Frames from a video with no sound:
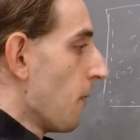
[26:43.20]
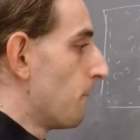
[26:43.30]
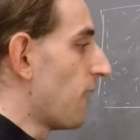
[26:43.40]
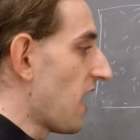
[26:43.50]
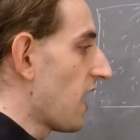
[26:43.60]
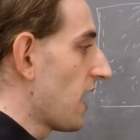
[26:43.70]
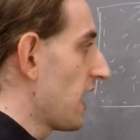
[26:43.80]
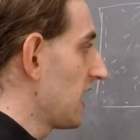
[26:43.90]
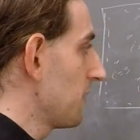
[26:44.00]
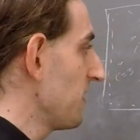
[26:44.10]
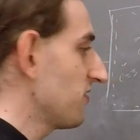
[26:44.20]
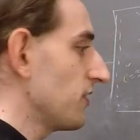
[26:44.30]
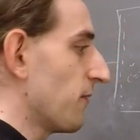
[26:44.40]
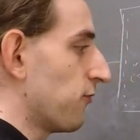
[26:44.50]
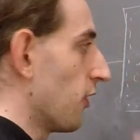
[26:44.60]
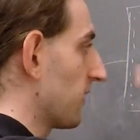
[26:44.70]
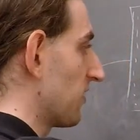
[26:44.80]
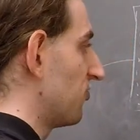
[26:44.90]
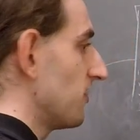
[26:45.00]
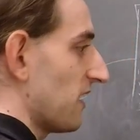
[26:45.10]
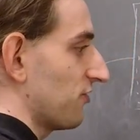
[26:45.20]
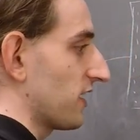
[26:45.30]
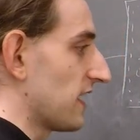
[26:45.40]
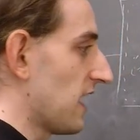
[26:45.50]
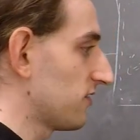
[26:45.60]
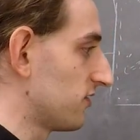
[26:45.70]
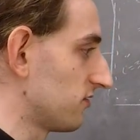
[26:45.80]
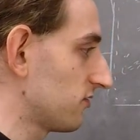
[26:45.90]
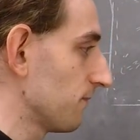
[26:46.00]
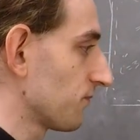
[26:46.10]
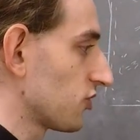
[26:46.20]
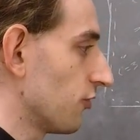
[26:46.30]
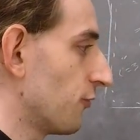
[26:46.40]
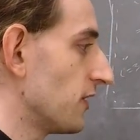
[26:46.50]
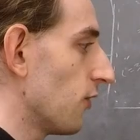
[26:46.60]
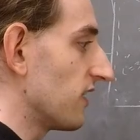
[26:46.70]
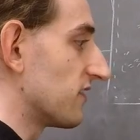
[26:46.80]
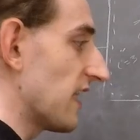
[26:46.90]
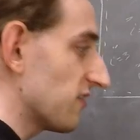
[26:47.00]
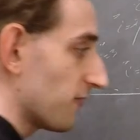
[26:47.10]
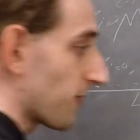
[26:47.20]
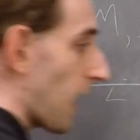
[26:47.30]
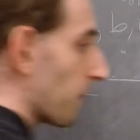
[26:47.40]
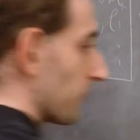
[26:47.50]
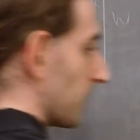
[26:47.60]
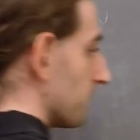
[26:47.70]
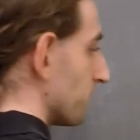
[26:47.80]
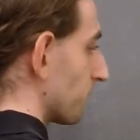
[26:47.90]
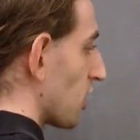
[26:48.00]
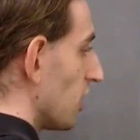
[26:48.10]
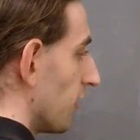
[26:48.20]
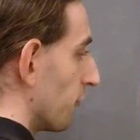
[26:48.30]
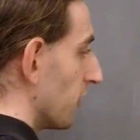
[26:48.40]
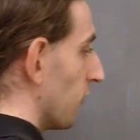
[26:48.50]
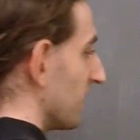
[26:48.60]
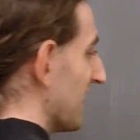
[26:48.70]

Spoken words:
by basically performing a geometric analysis. So if we know the intensive property, we know the